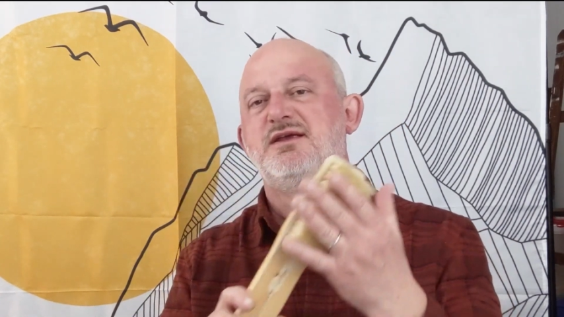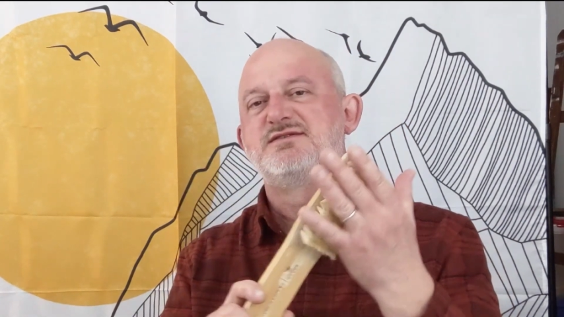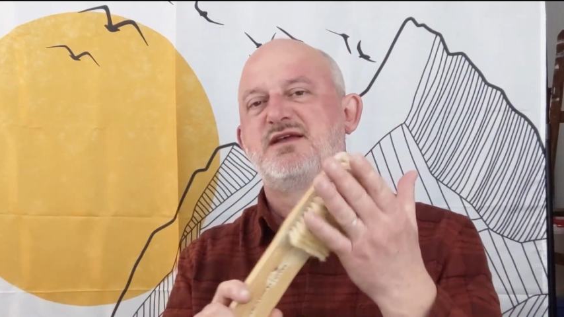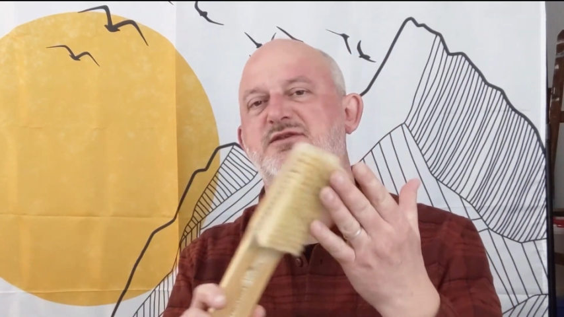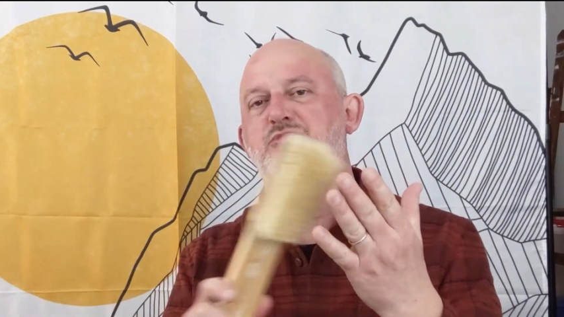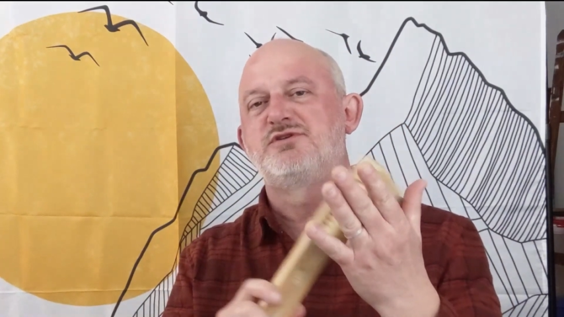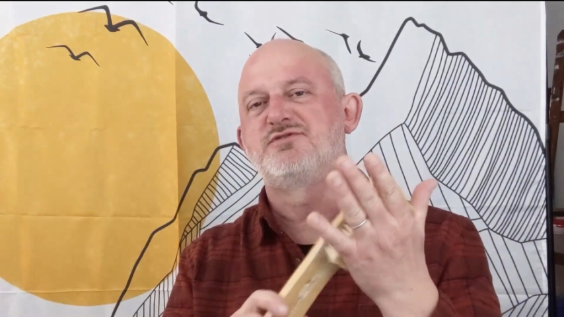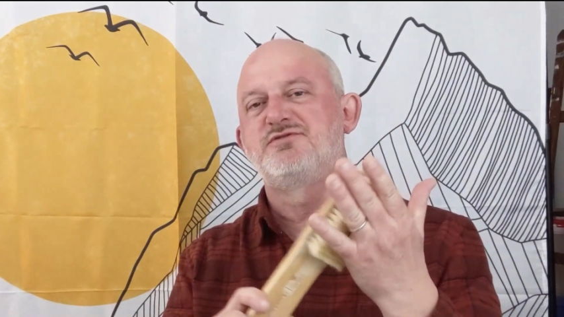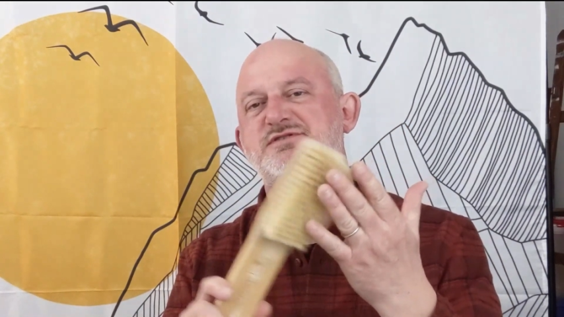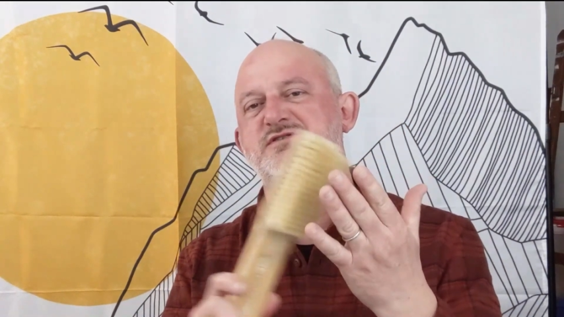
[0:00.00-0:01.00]
is that the
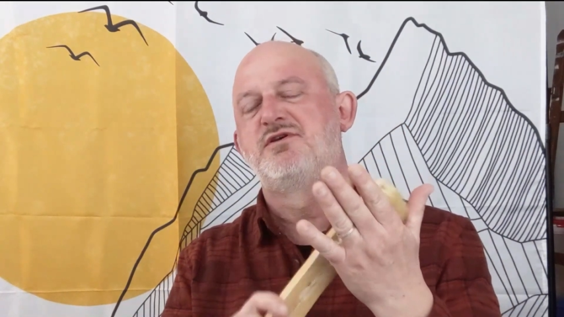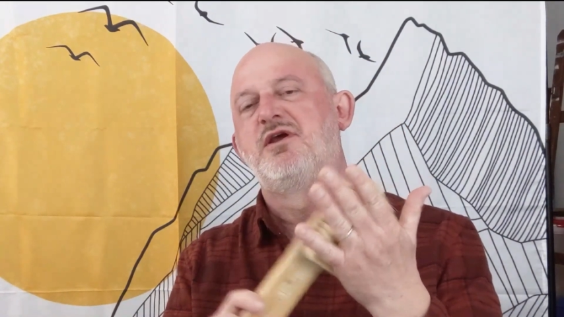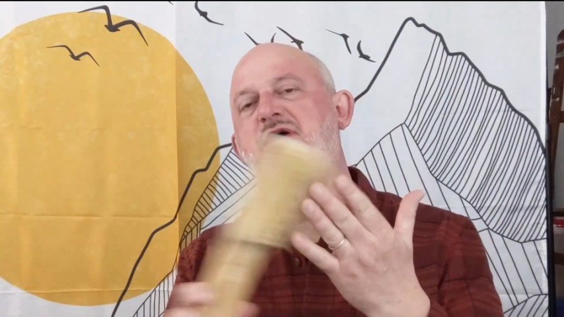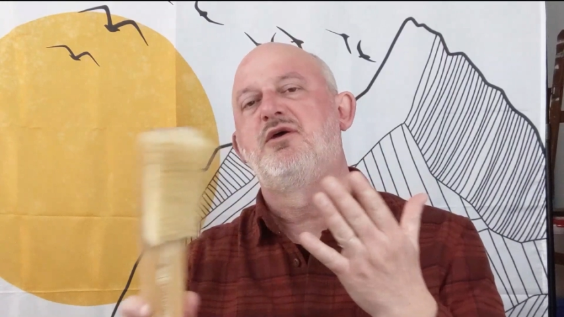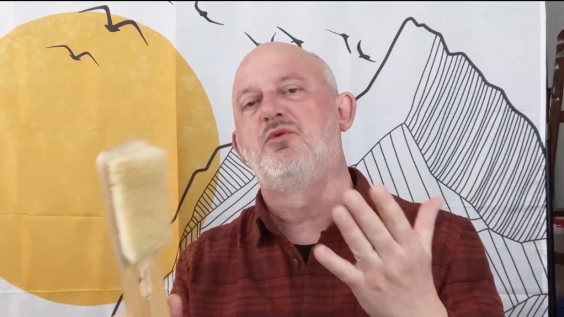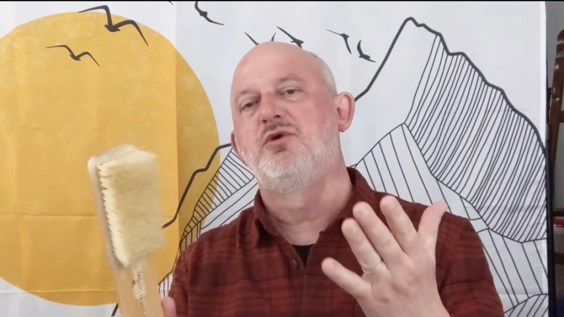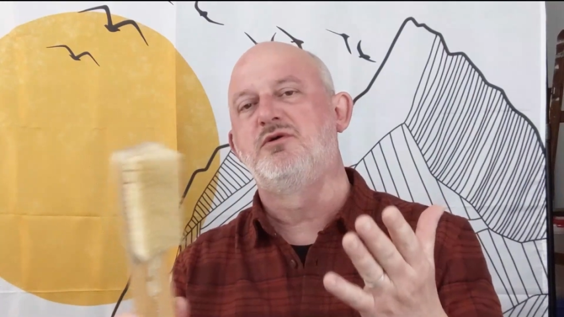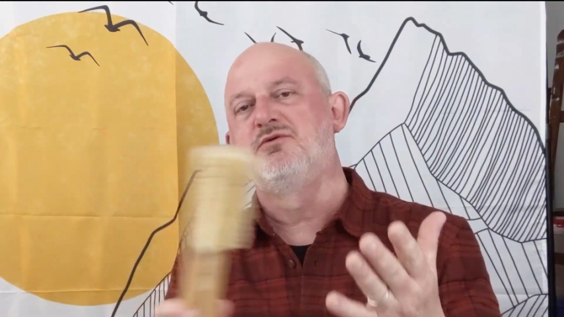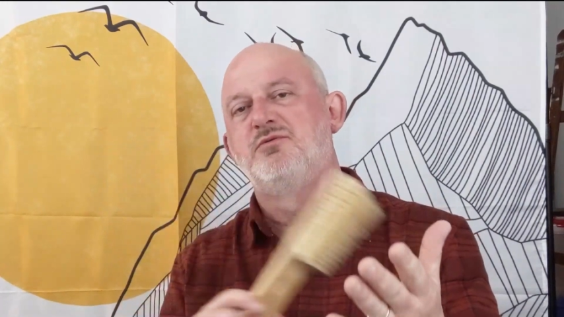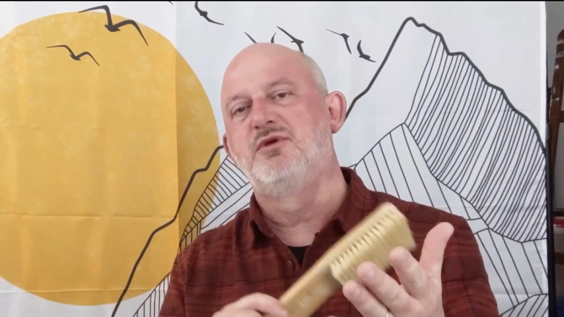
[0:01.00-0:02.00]
bristles
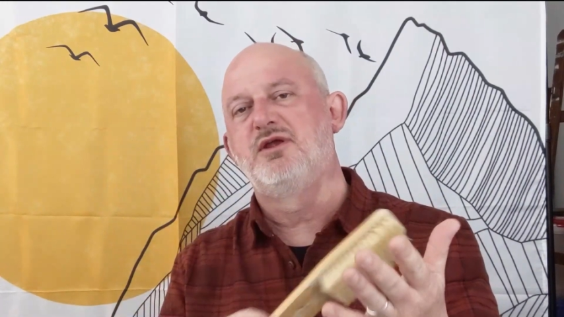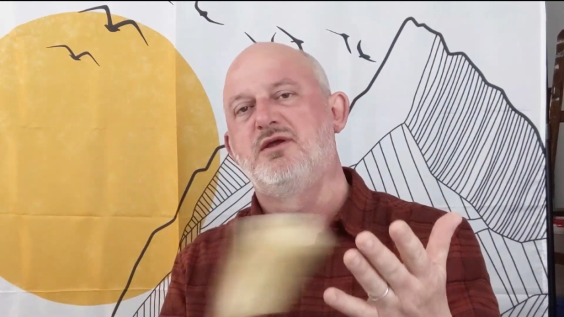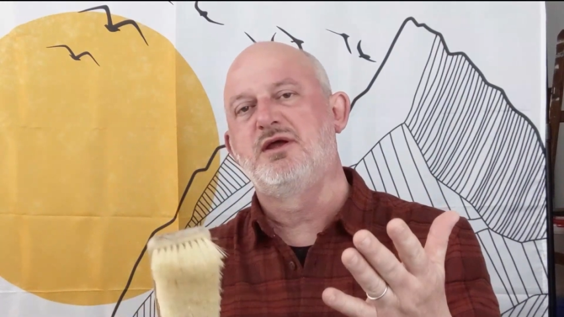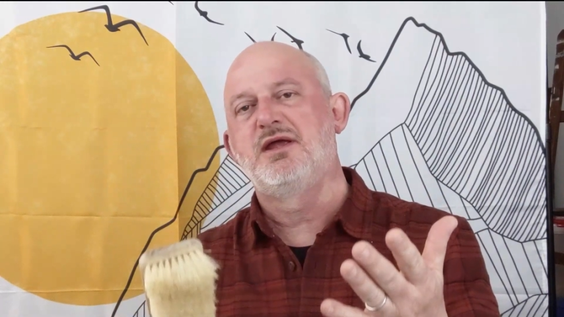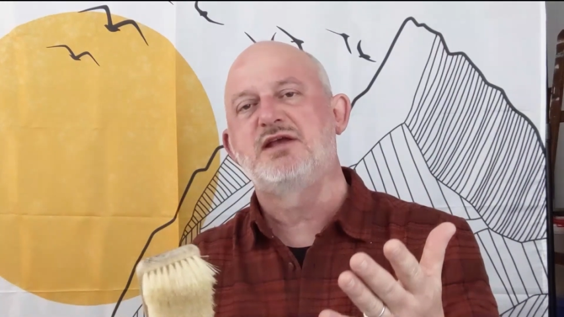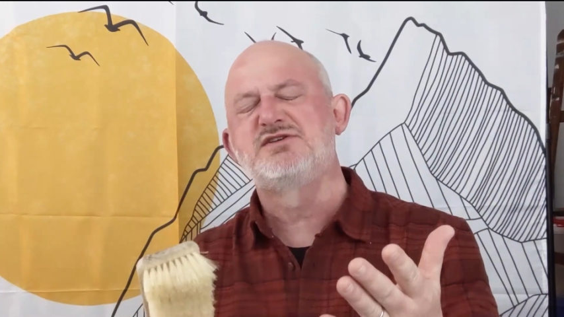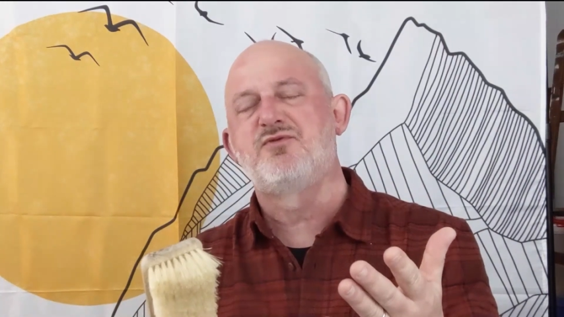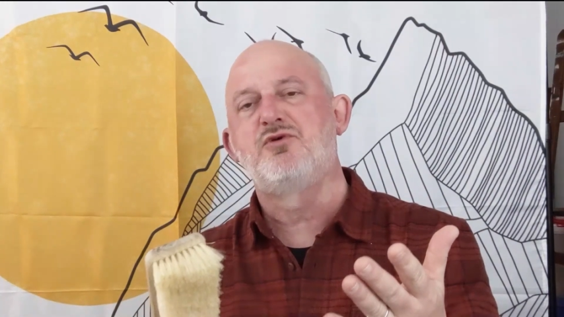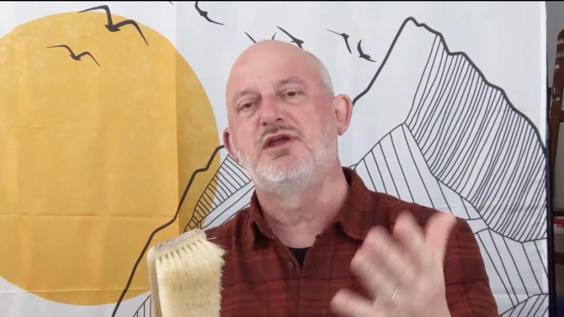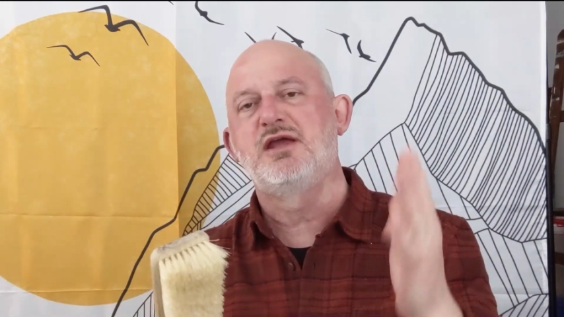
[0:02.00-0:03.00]
will
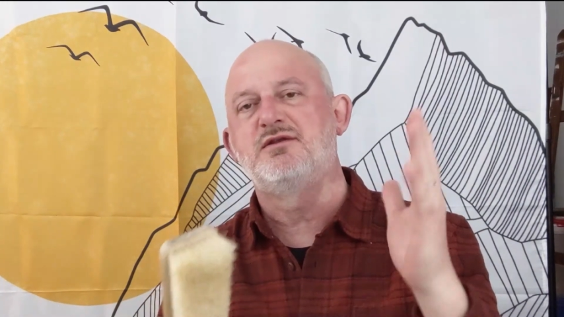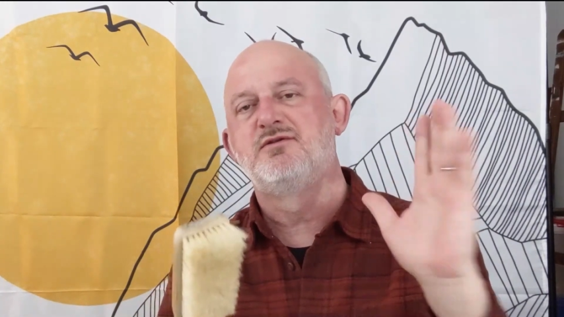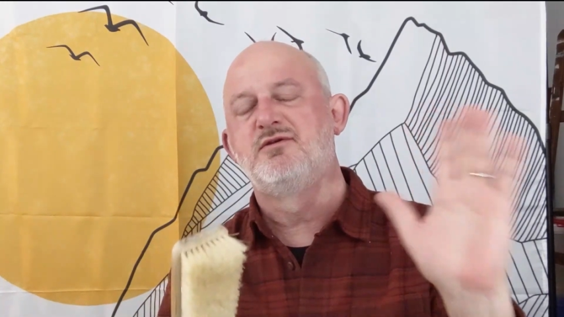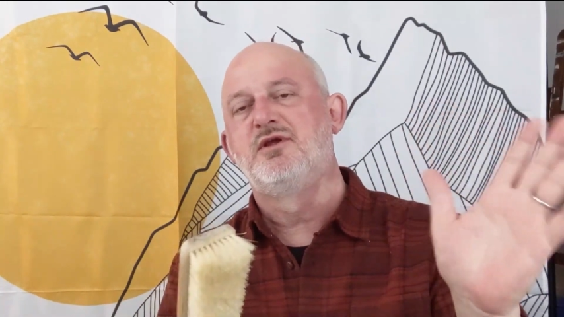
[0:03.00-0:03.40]
exfoliate